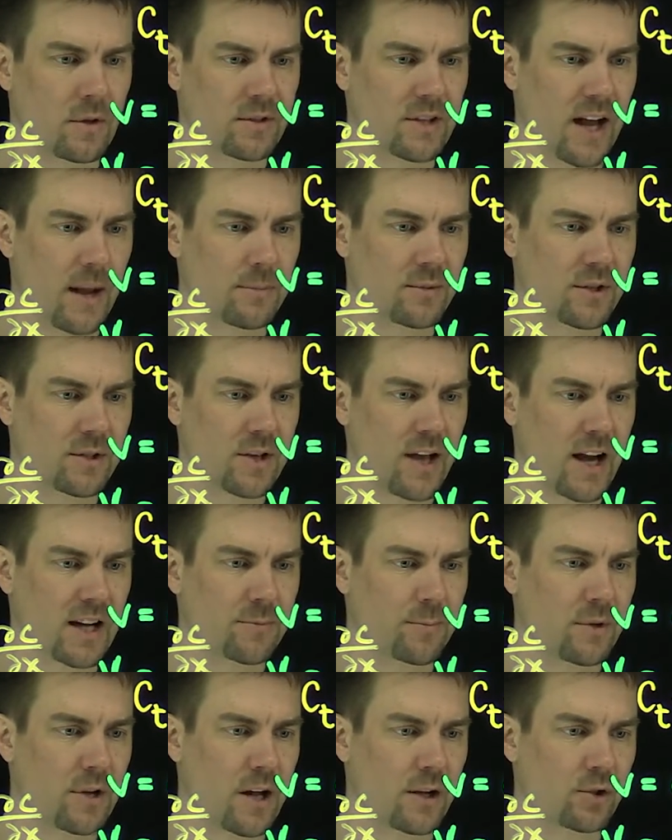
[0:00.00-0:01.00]
times this
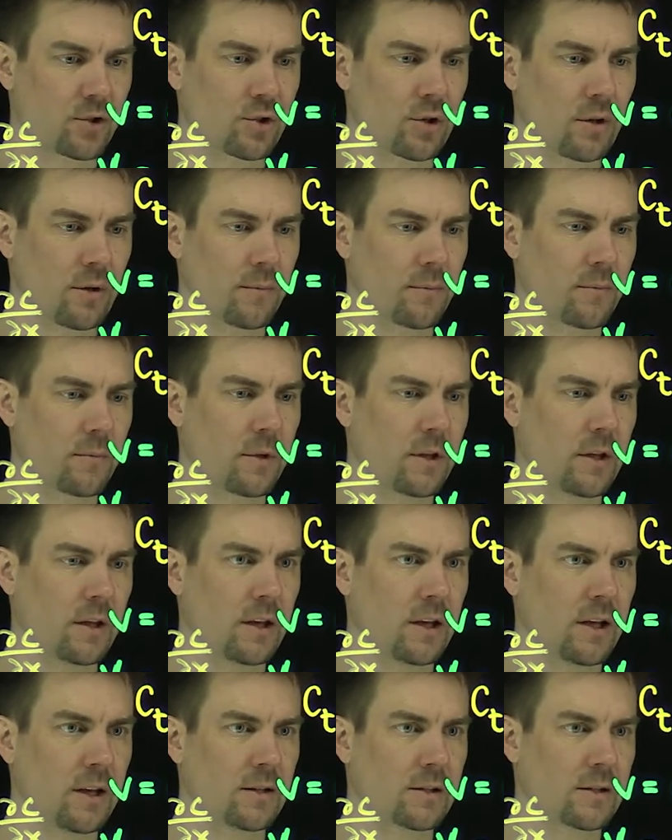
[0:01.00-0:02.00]
exponential
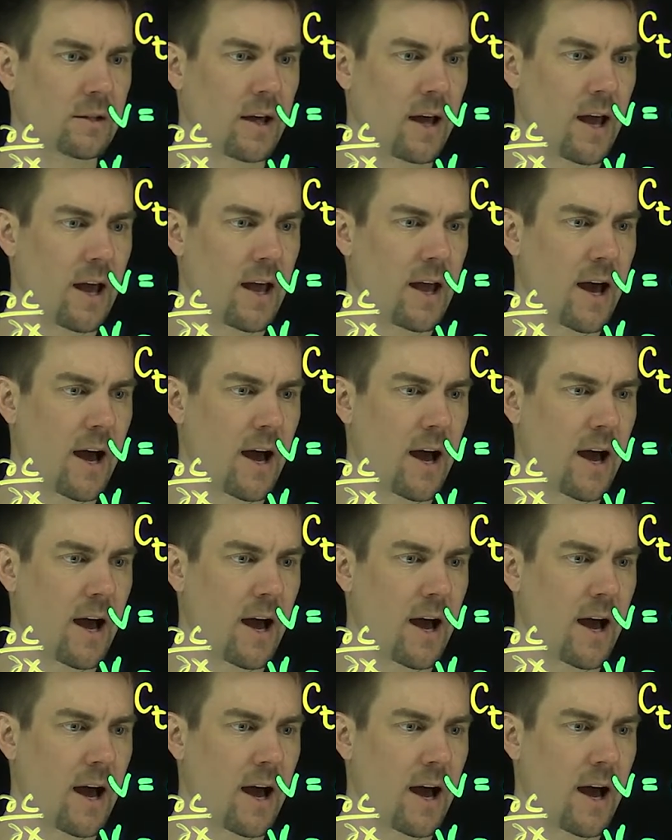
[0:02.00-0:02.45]
e to the